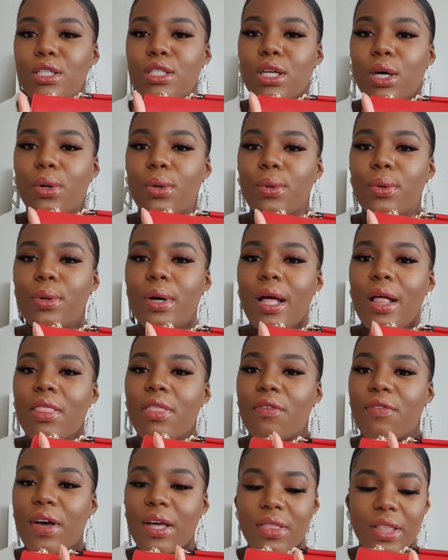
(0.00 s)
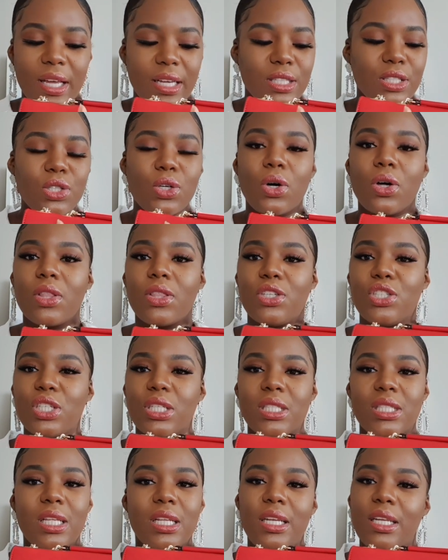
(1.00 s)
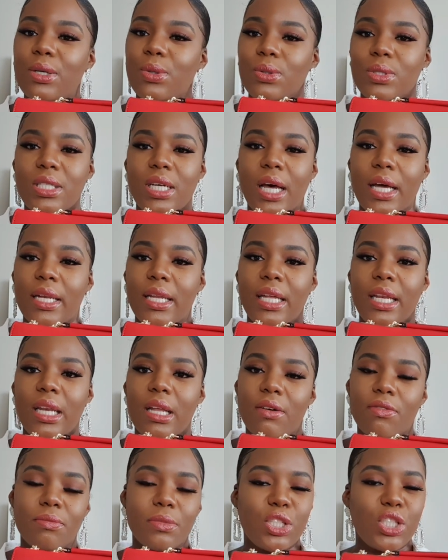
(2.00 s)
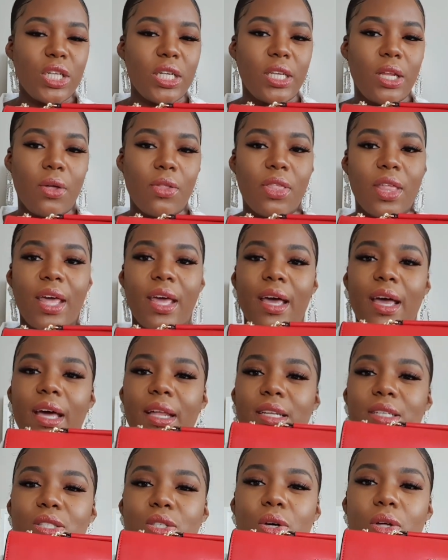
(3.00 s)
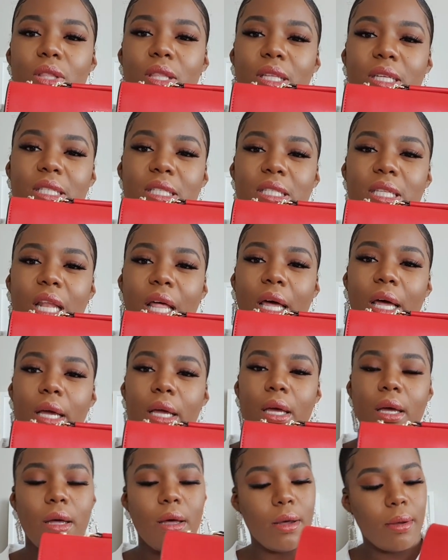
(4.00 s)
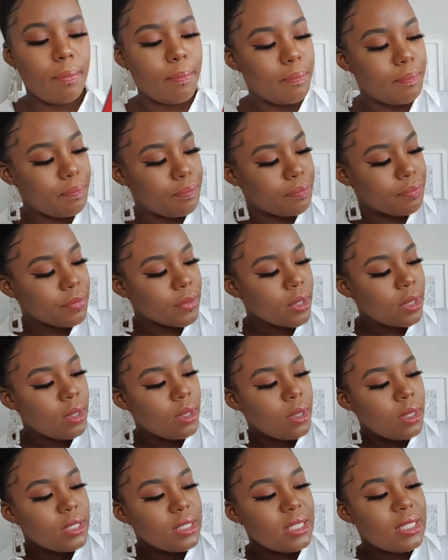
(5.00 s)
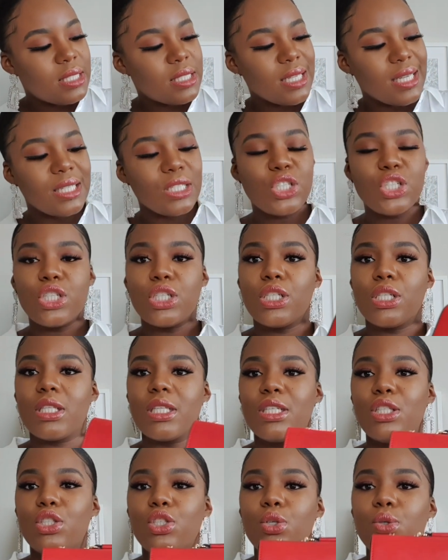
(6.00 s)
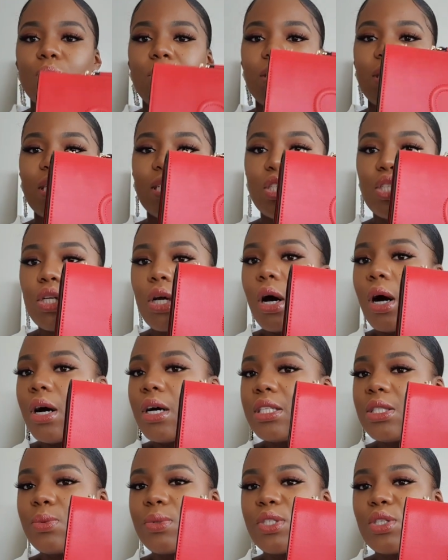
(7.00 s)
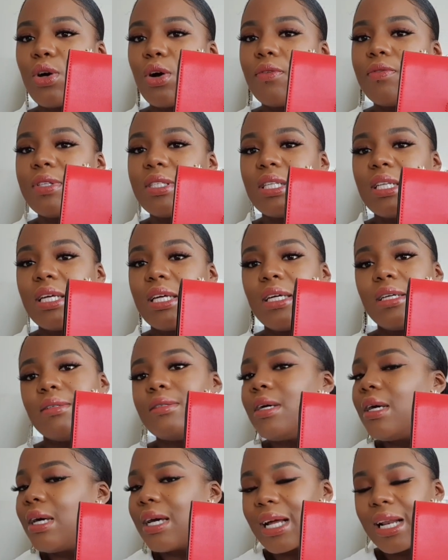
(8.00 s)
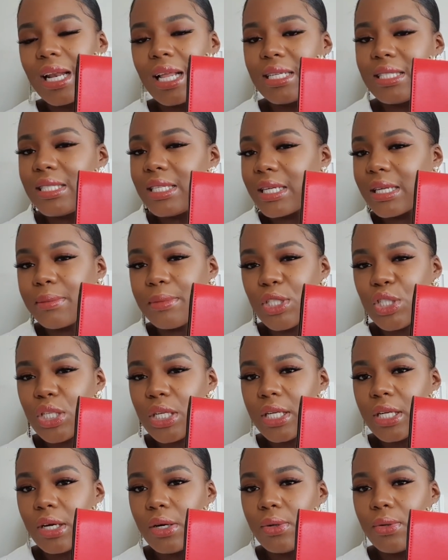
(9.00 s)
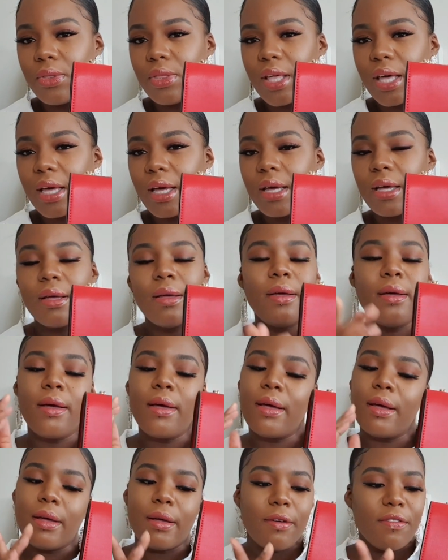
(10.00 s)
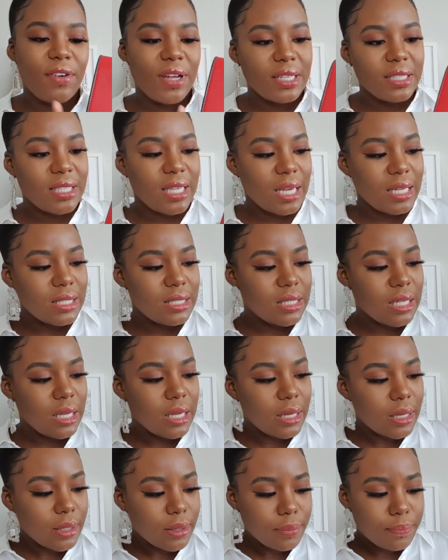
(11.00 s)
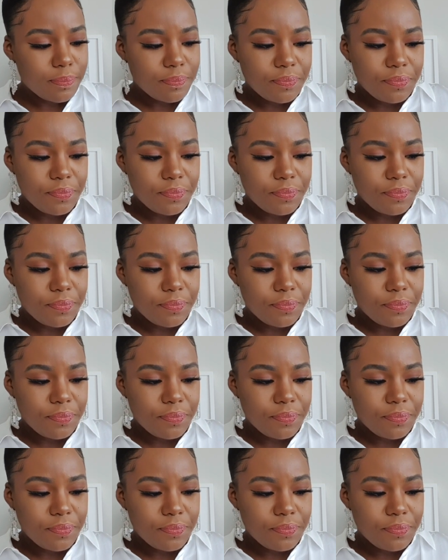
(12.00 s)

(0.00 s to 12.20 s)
So the fact that it's got just the little tiny Love Moschino there, and it's got this like these two stitched hearts, which are obviously classic Moschino there. Fantastic.